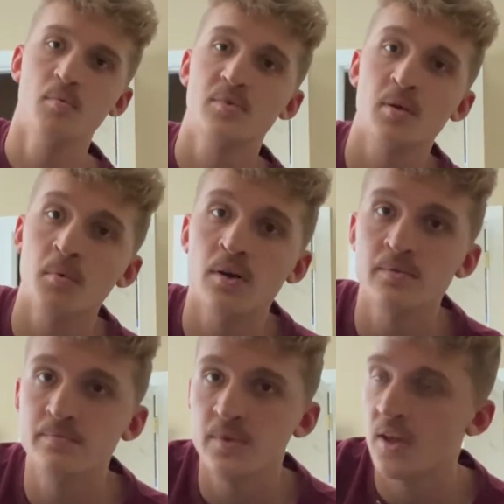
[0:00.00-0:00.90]

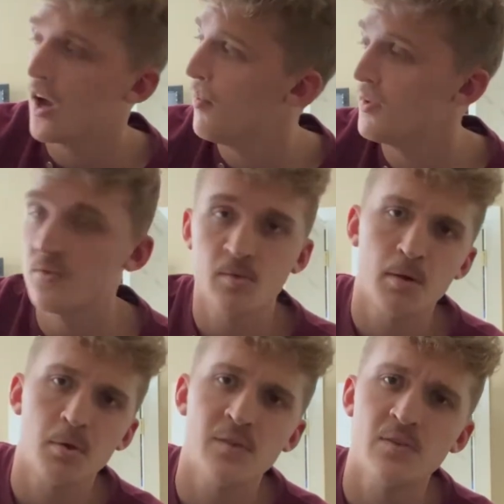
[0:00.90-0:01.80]
Someone in the comments one of my
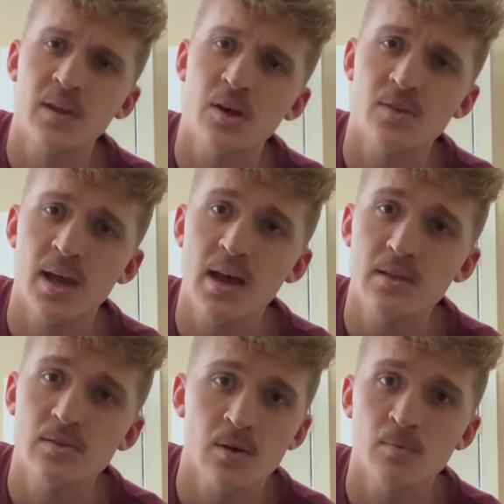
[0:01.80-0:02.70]
previous videos
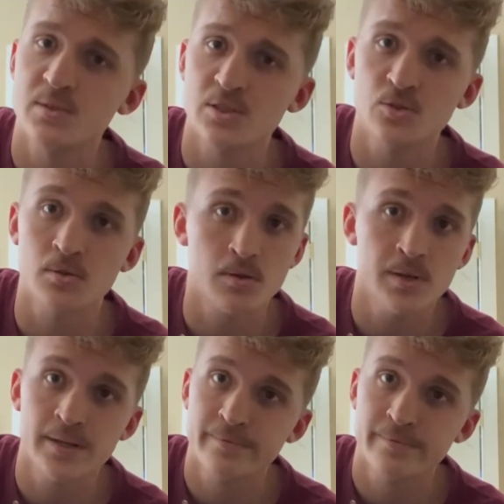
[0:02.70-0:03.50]
asked, so I'm just gonna do it real quick.